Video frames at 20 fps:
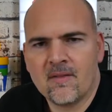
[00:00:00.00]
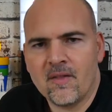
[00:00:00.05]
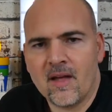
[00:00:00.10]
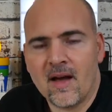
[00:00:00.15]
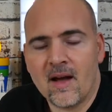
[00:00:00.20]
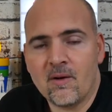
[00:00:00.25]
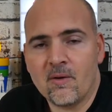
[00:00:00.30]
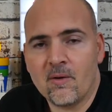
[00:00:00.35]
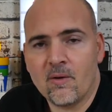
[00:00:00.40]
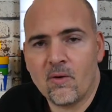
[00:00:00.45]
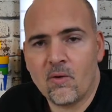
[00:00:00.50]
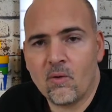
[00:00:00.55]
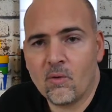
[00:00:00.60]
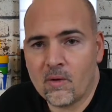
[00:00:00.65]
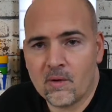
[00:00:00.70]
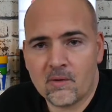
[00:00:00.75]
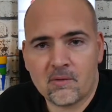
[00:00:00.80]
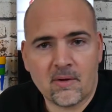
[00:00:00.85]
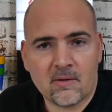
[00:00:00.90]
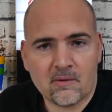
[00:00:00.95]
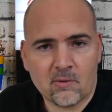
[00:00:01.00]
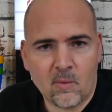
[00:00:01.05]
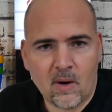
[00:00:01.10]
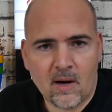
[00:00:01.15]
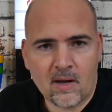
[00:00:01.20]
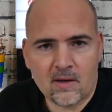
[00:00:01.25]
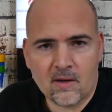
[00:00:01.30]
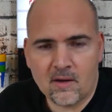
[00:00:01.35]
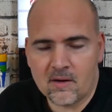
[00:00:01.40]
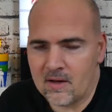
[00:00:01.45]
Now, all those things are
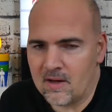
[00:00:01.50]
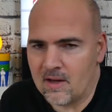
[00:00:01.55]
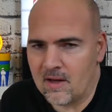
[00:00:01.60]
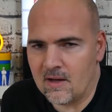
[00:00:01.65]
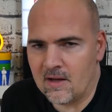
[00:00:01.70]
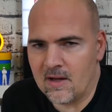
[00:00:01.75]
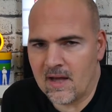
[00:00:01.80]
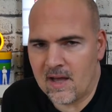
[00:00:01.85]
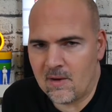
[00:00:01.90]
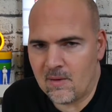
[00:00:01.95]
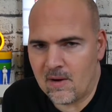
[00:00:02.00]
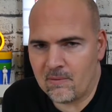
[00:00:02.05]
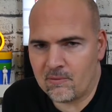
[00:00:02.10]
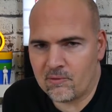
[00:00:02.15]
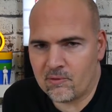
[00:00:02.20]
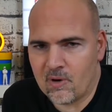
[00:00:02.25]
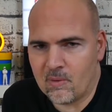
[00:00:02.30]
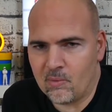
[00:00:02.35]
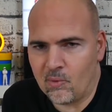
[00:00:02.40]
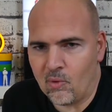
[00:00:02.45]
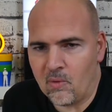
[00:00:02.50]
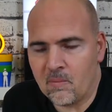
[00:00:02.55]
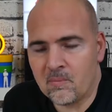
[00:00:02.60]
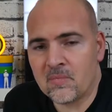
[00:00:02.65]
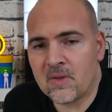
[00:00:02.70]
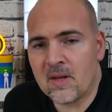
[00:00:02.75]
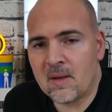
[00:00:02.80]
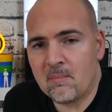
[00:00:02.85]
well and good and can get you out of trouble,